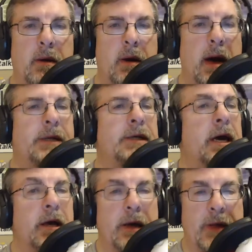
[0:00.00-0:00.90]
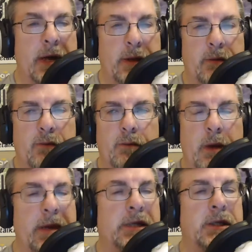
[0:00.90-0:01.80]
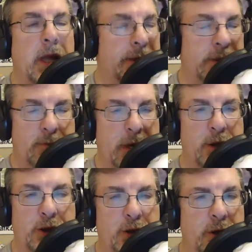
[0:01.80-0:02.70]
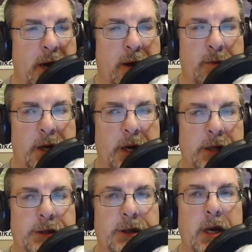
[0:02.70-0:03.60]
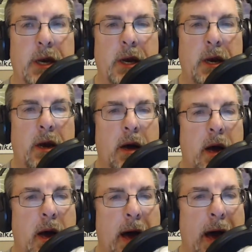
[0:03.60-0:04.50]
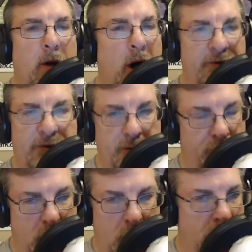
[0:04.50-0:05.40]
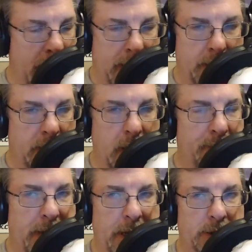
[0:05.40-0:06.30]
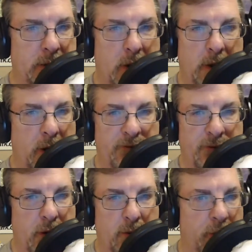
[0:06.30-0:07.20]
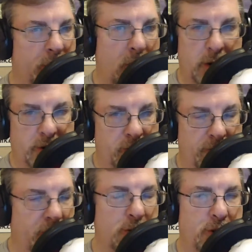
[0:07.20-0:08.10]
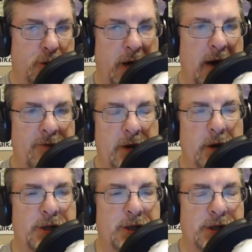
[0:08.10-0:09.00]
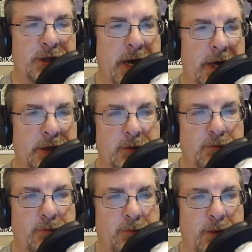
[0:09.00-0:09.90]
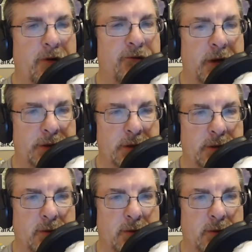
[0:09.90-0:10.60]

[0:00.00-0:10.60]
I tell you that it means a lot to me that you do that, because how often have we all gotten updates on our phone, regardless of what version you have, and it just says bug fixes.